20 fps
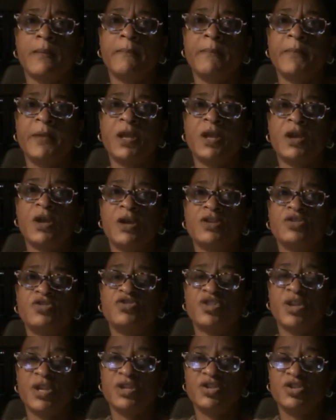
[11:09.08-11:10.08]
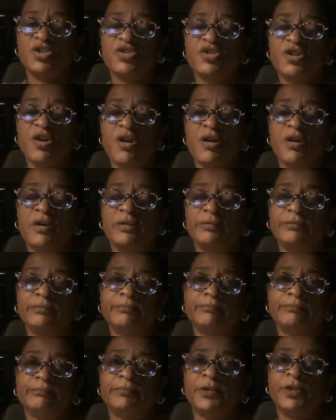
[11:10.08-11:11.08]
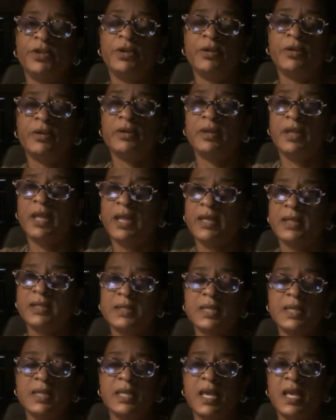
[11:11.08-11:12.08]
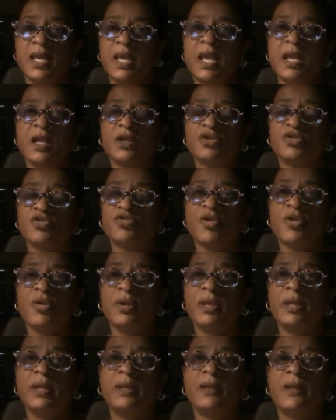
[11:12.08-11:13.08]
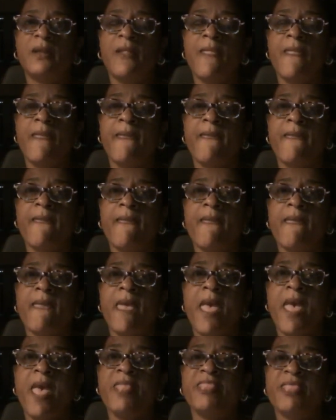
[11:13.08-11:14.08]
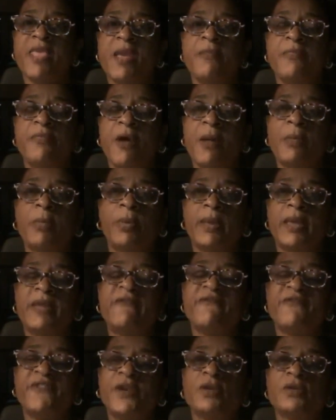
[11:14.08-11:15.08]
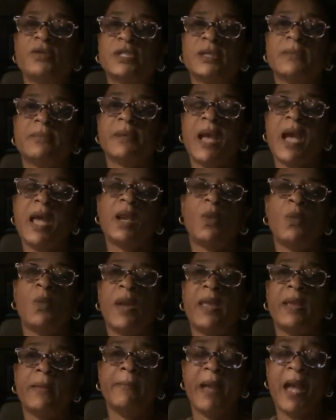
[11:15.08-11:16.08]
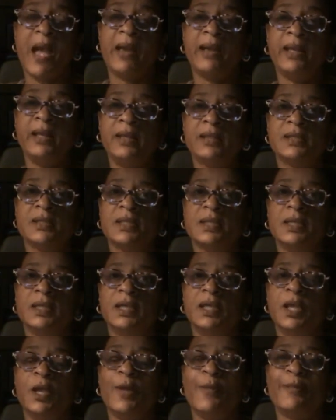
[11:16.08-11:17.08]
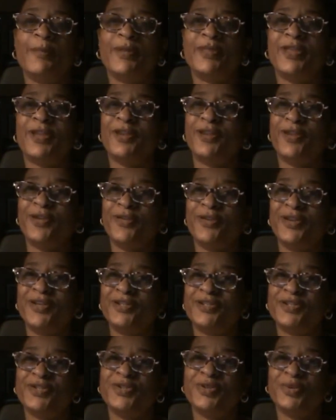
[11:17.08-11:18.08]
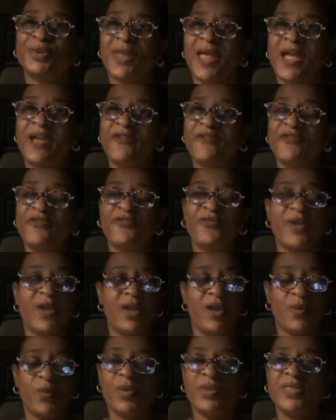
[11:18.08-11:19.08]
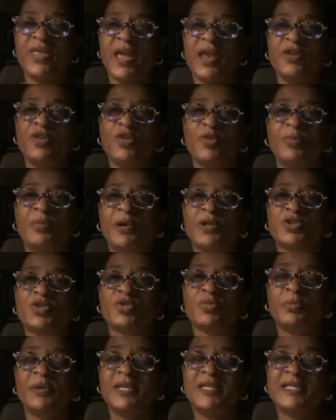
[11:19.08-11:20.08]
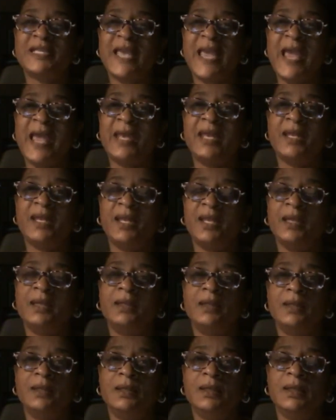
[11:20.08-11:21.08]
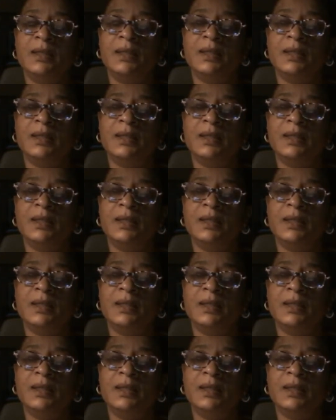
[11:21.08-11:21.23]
Because chances are, you know, like I said, they can't control it. And they probably feel some kind of way about it. But they're learning to do life with that new puzzle piece added in.